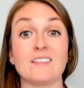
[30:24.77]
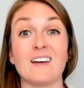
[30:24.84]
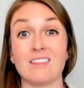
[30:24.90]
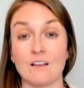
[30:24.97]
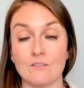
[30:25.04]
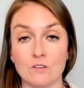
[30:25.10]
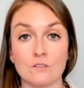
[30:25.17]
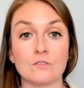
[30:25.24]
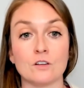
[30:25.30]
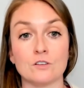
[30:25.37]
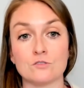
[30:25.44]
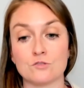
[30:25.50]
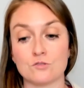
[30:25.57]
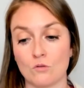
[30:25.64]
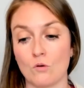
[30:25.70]
That level of
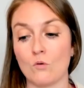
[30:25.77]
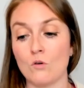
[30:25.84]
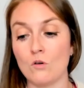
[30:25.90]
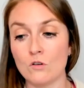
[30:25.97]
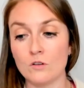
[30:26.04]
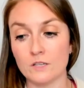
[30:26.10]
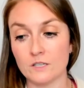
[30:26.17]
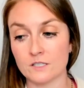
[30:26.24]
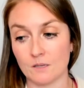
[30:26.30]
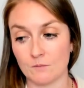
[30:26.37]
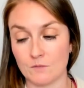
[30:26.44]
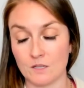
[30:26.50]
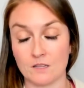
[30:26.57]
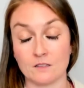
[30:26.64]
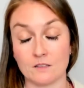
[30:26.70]
control is
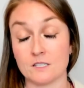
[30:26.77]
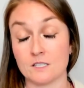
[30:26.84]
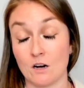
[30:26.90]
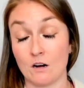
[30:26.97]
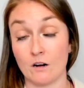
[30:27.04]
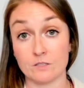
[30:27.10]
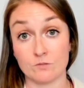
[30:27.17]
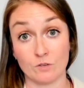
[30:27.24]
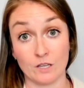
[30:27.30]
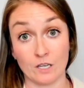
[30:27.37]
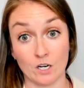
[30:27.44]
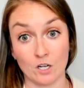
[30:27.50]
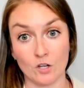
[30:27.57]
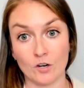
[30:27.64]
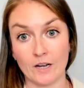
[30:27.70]
something that the CRA is really
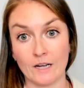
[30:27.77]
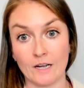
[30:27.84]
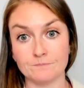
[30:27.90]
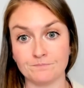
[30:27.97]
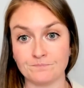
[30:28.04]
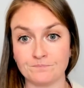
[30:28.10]
going to look at.